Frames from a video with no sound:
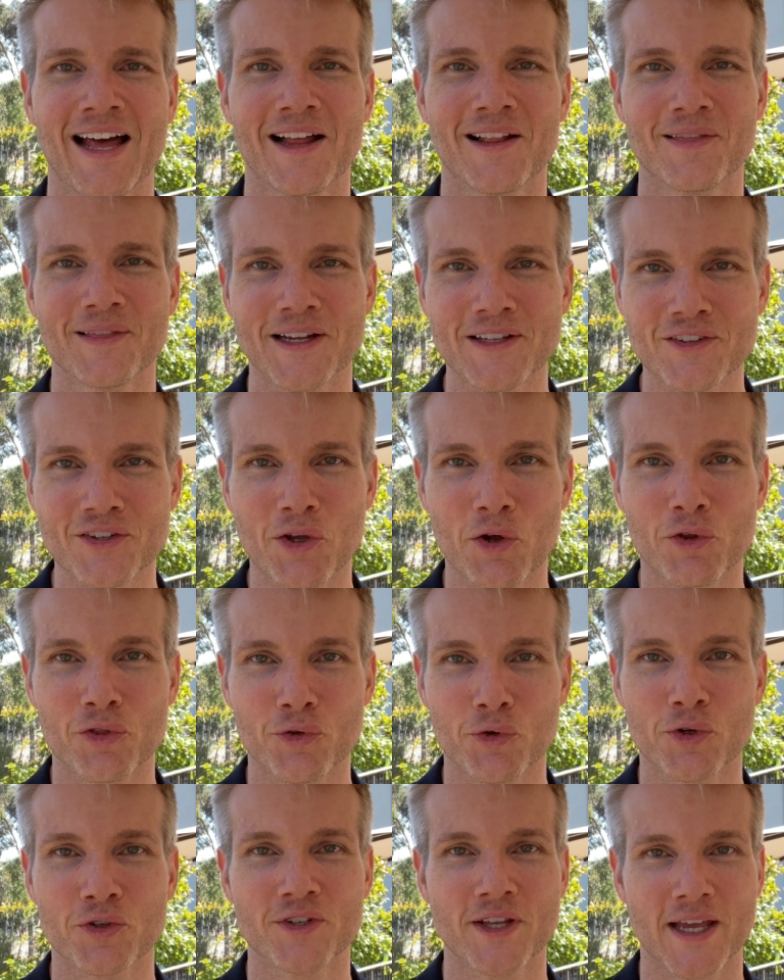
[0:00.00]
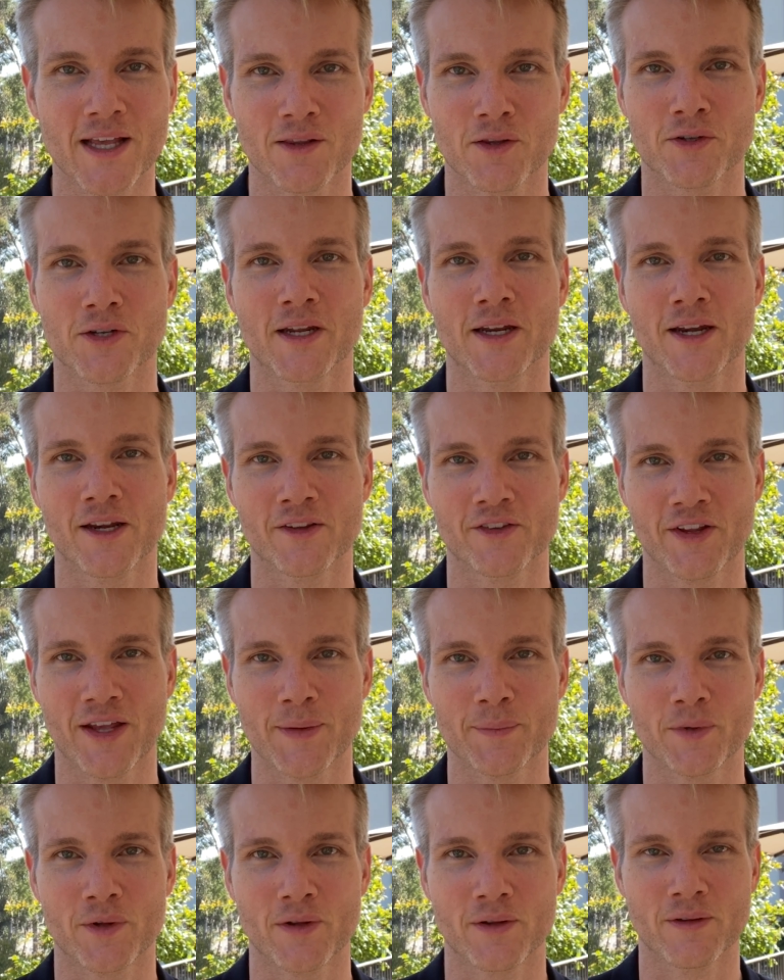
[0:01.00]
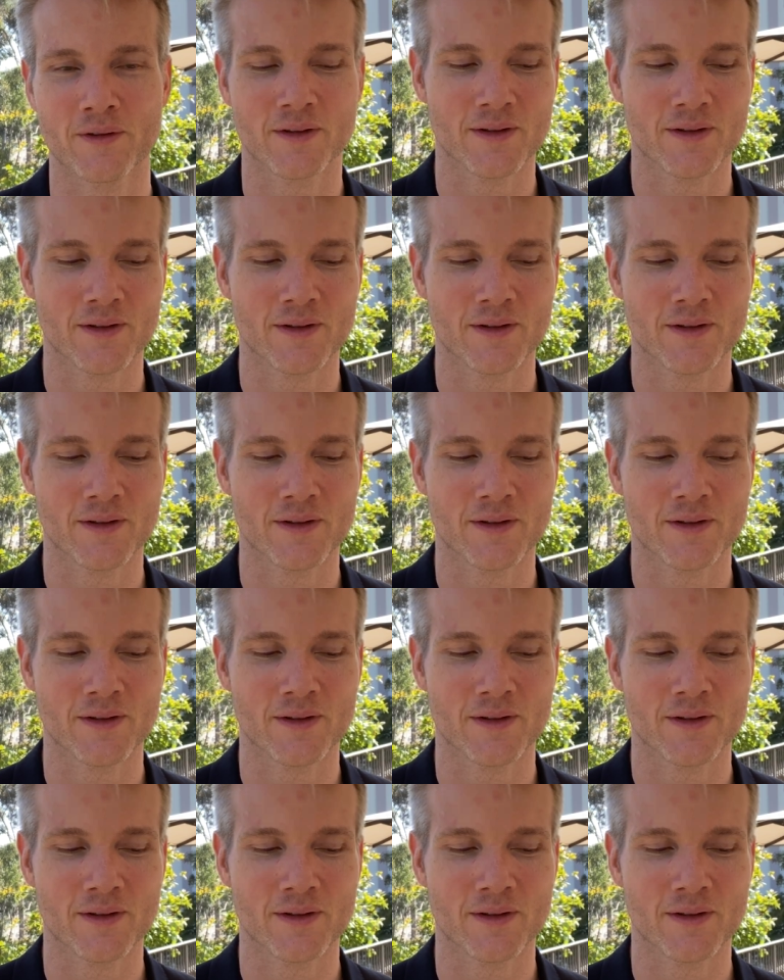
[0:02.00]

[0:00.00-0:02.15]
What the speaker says: Let's go through and take a look at an example.